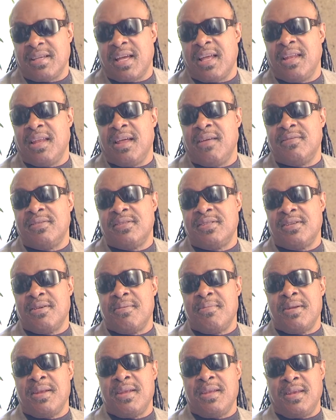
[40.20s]
I love
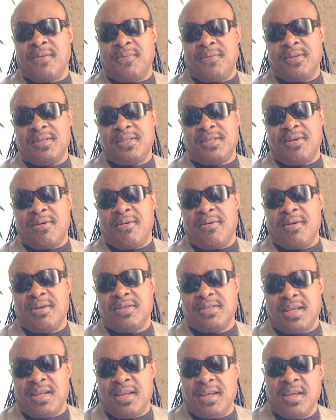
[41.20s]
so many different
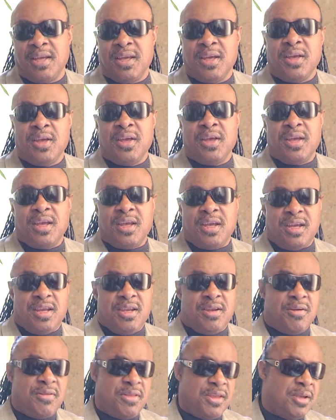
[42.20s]
songs, and
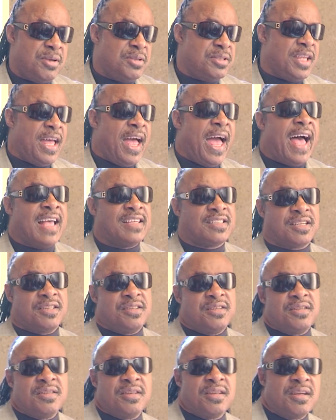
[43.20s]
you know they used to ask
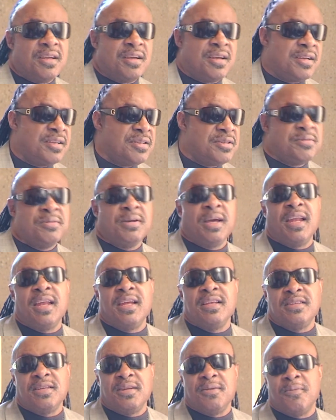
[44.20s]
uh, Duke
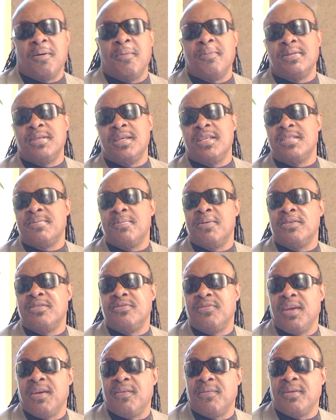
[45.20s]
Ellington what was his
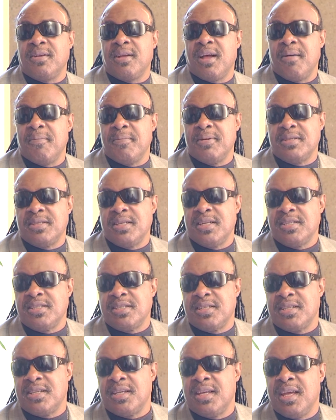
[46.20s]
most favorite
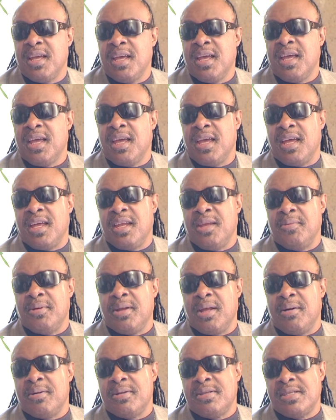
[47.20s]
composition, and he
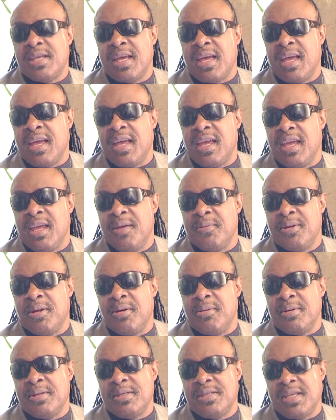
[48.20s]
would always say he would
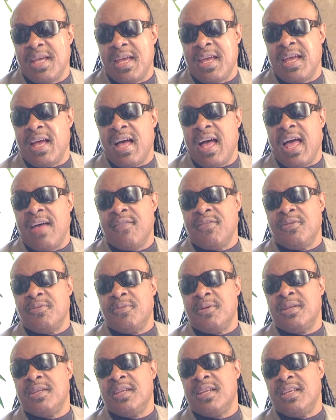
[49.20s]
always say I haven't
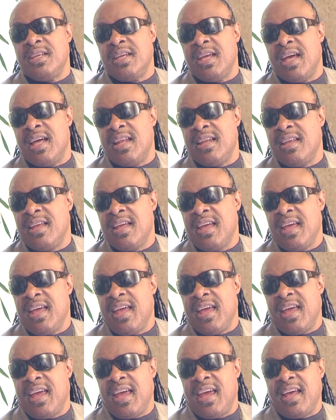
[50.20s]
written it yet,
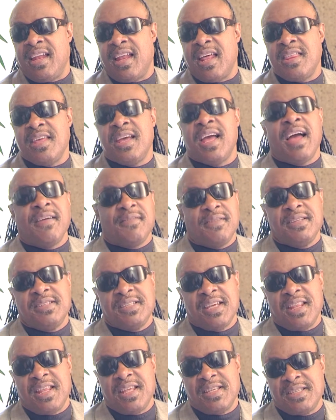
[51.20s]
and I think I have to
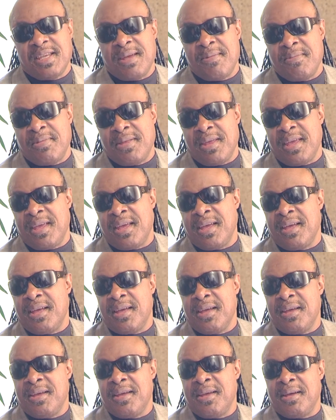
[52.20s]
say the same thing.
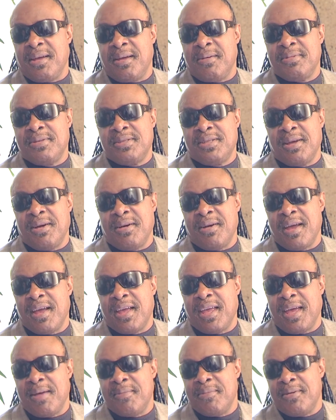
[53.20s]
I'm sorry
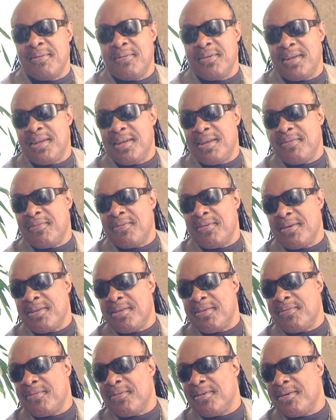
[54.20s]
I can't move it any
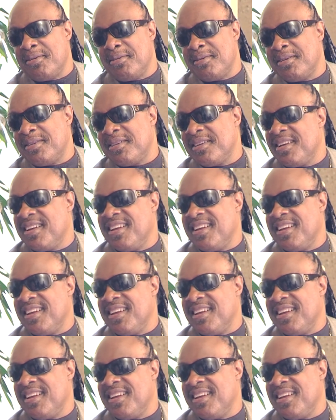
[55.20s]
further forward.